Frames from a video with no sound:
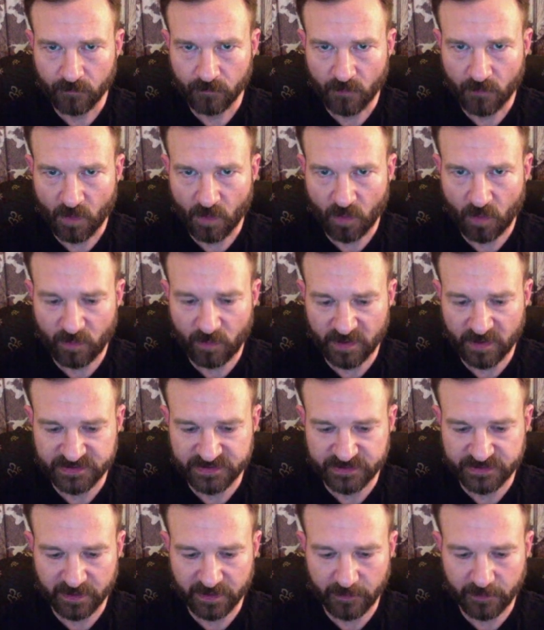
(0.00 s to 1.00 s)
Whole
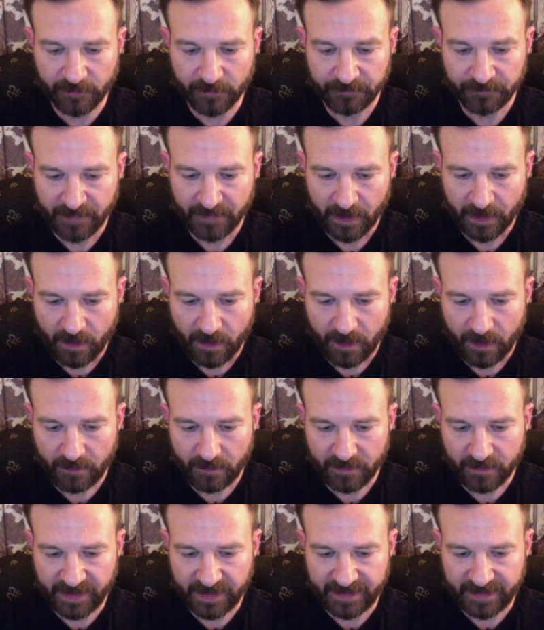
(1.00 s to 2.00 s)
bunch of trouble.
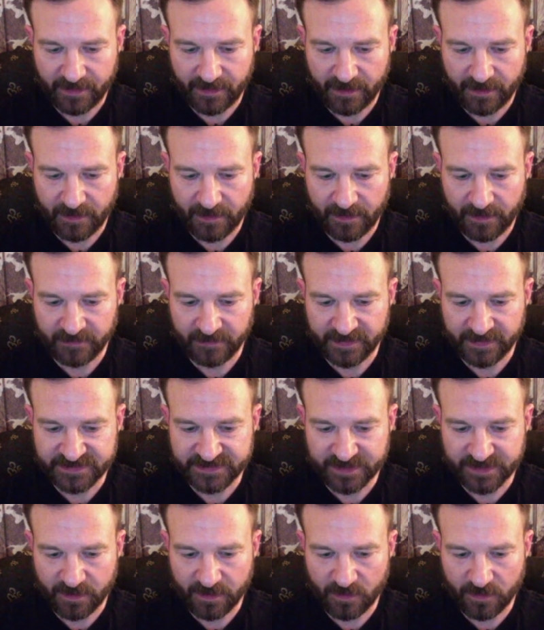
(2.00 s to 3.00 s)
Okay,
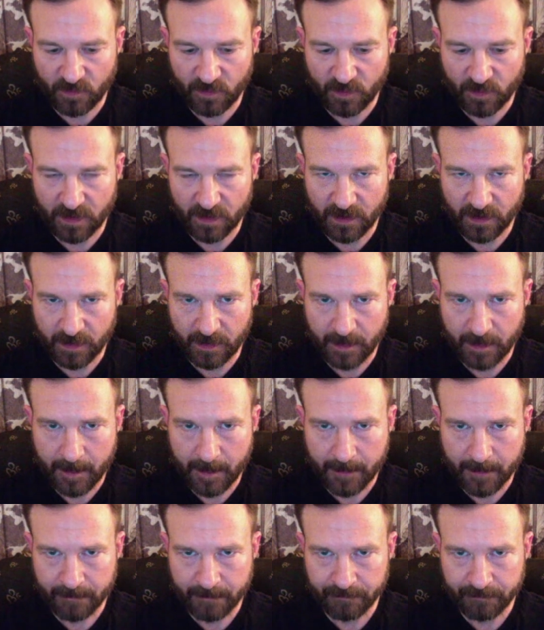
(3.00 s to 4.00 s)
let's go
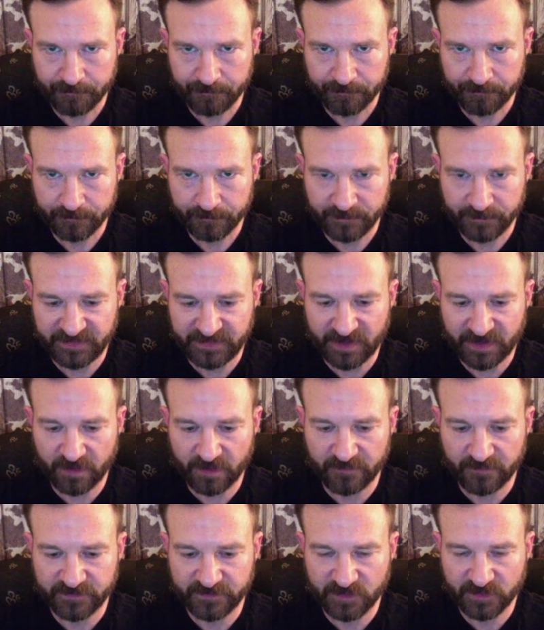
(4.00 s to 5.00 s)

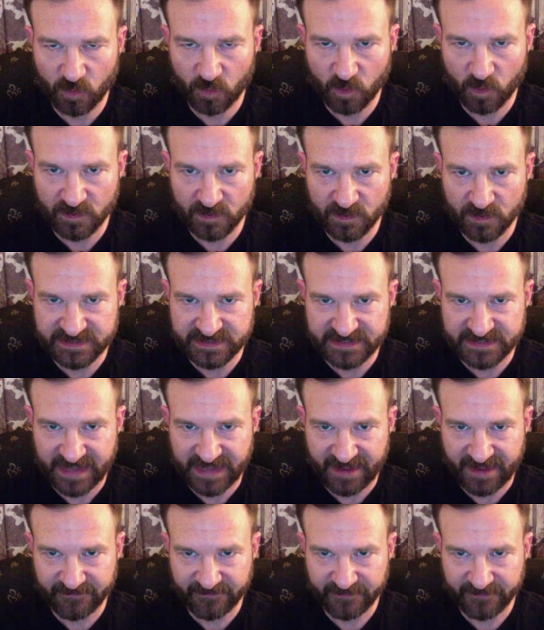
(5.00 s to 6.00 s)
Dove towards
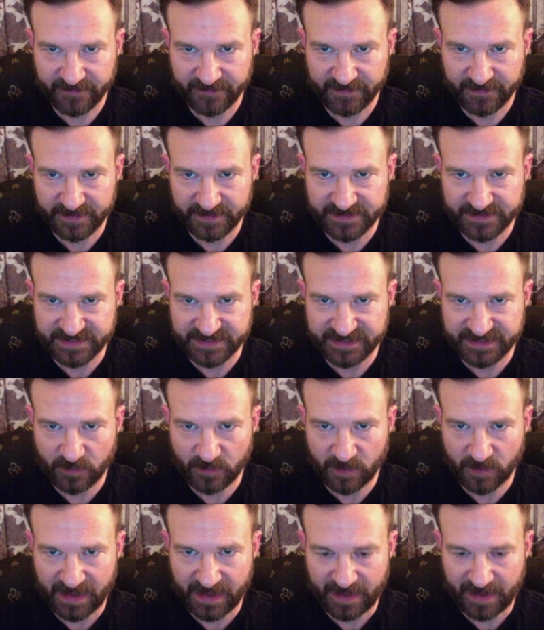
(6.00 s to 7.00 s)
Zeph and just see
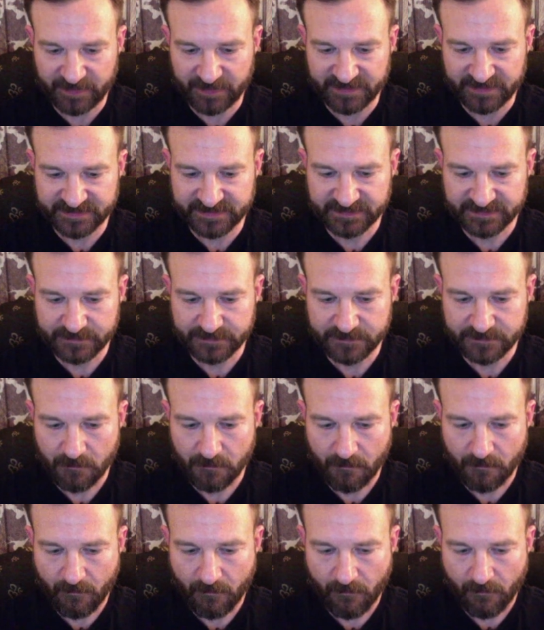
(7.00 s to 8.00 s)
what happens.
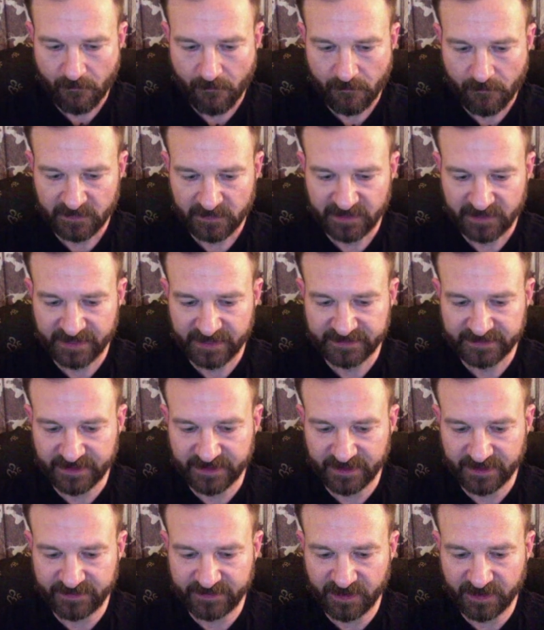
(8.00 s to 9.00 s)
Let
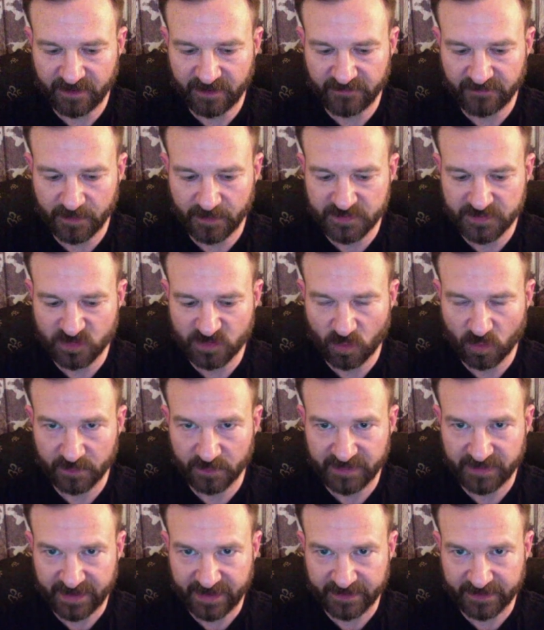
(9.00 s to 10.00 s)
Dove
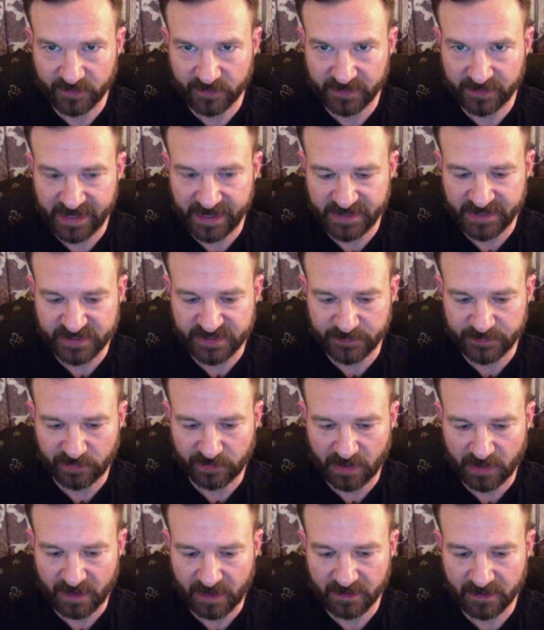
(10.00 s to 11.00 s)
absorb that creation
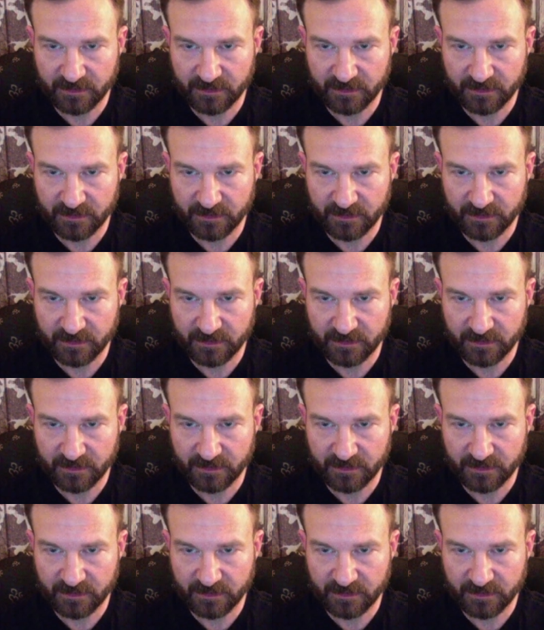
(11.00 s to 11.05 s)
proc.